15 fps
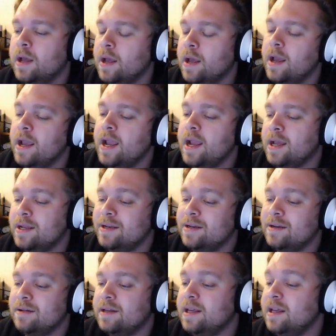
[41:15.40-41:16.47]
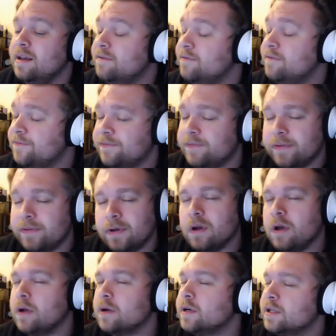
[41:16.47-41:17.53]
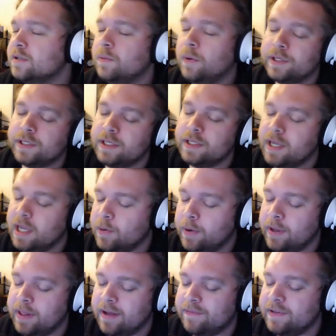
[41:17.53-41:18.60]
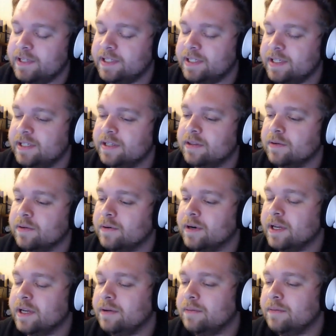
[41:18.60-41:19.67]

and if Congress wants to take away the FCC's authority,